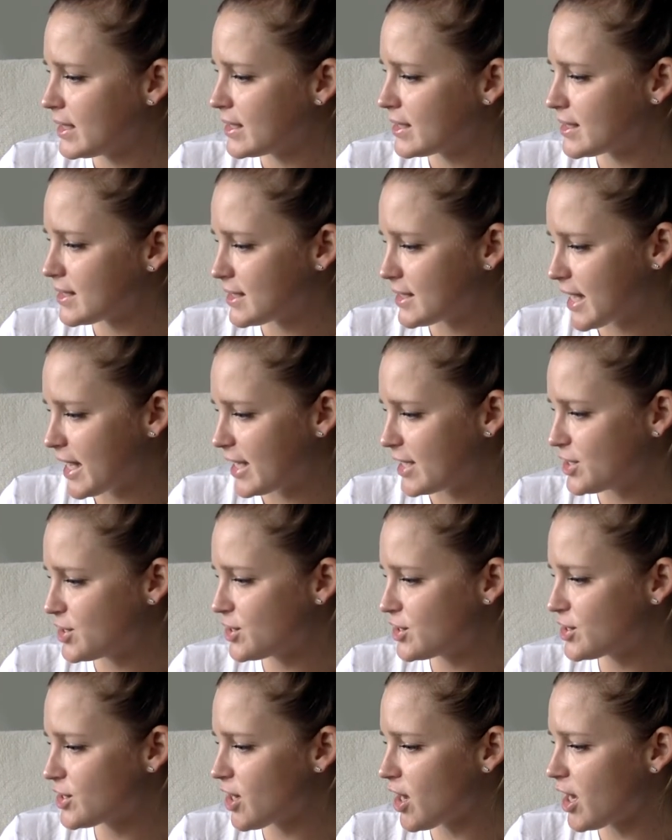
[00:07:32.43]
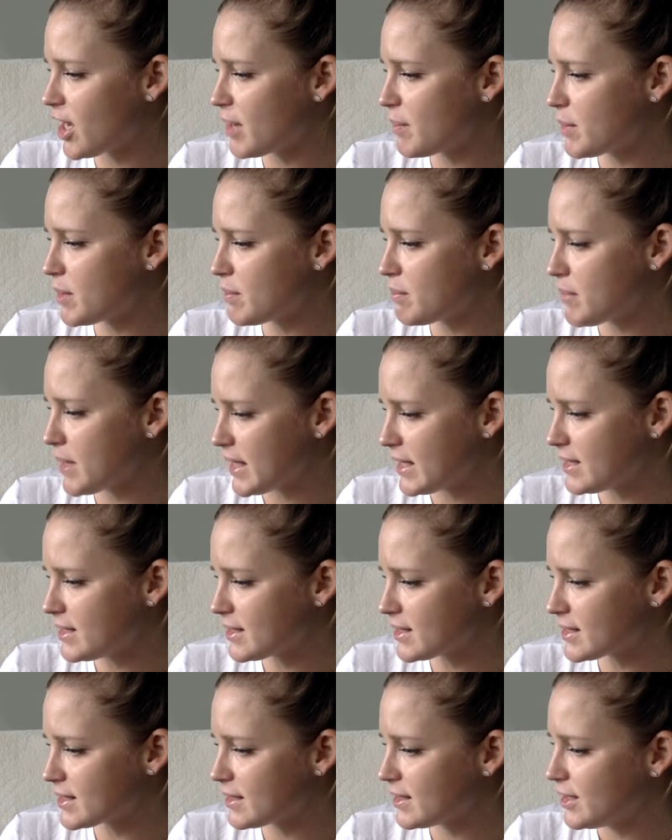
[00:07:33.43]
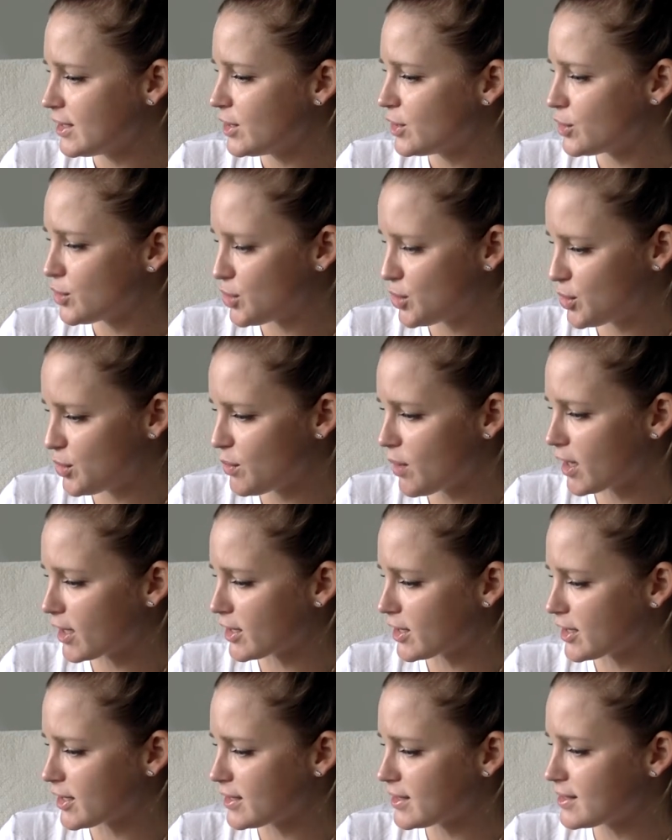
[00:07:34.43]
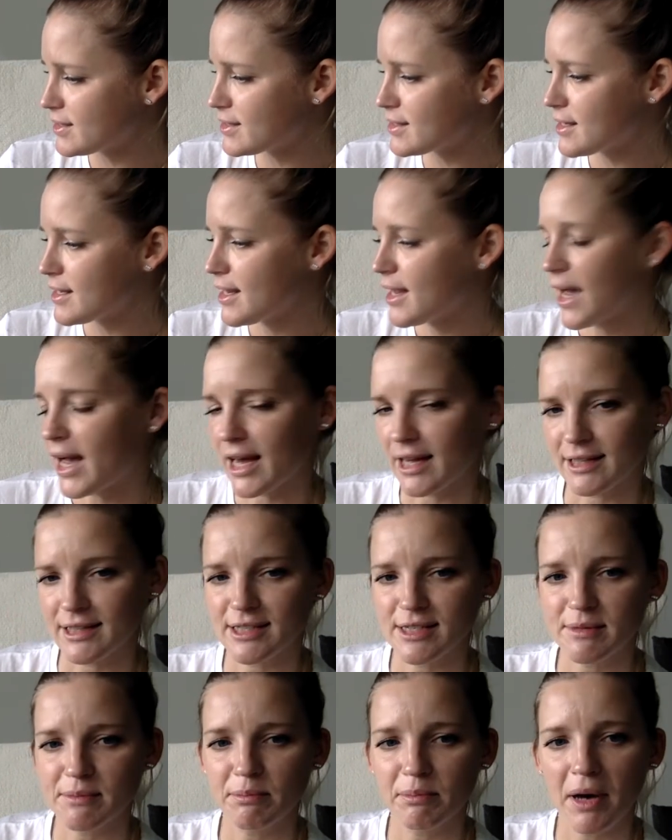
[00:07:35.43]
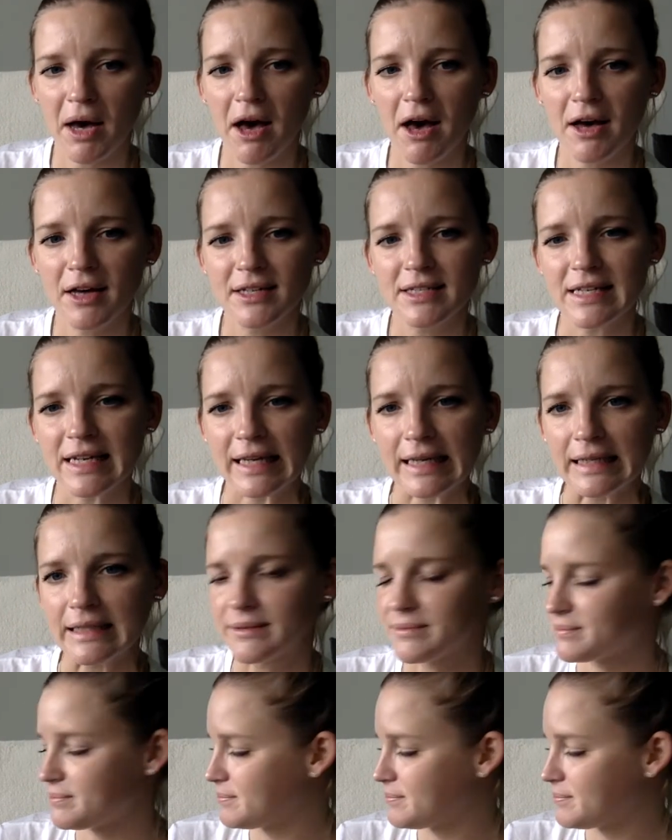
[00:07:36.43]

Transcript: Sage and thyme and mint, 2 onions and some parsley.